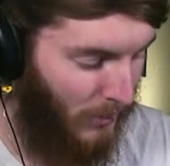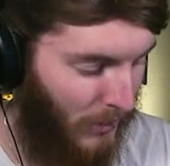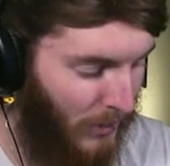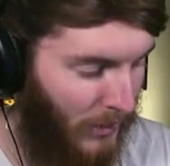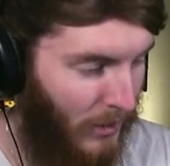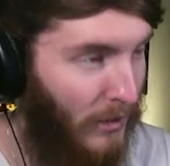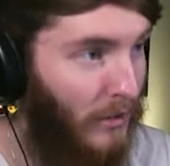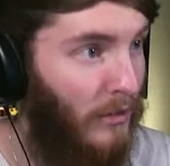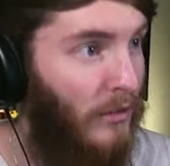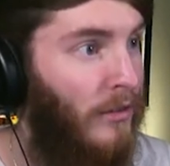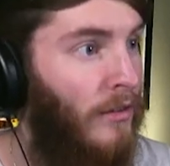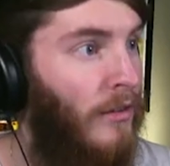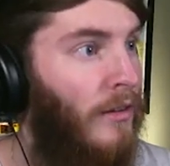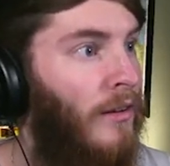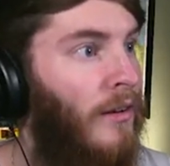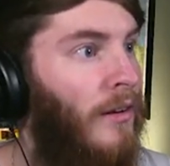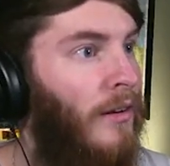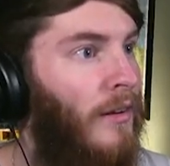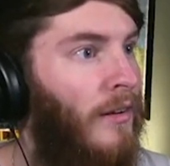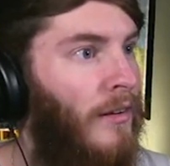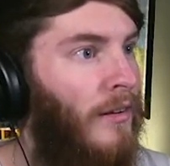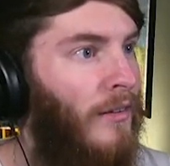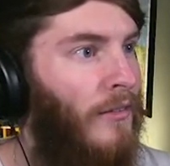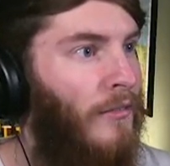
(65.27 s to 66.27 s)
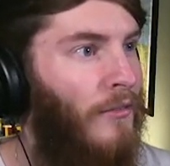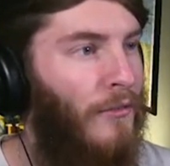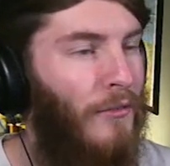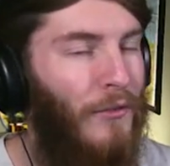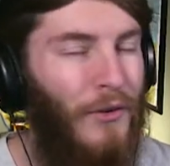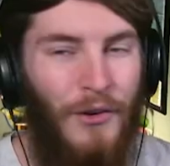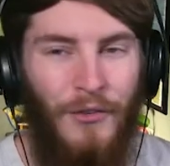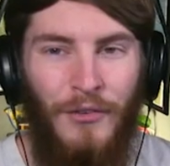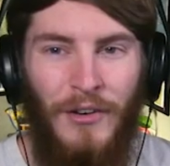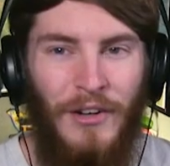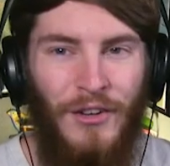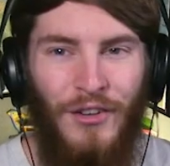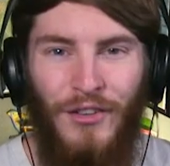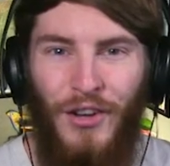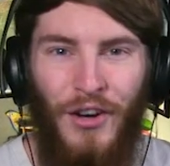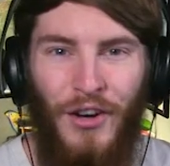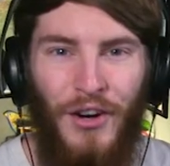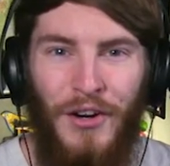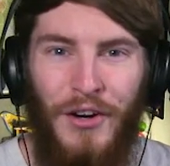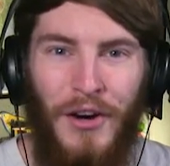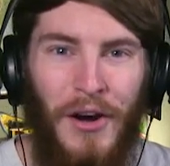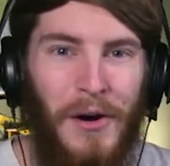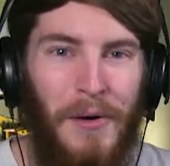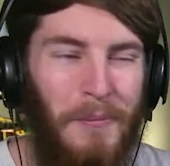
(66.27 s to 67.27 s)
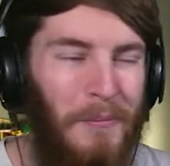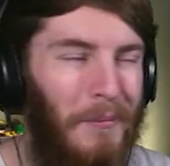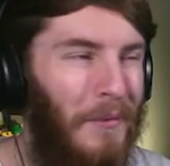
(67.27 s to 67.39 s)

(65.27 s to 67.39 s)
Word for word: Answer. Hi, what if I just hung up?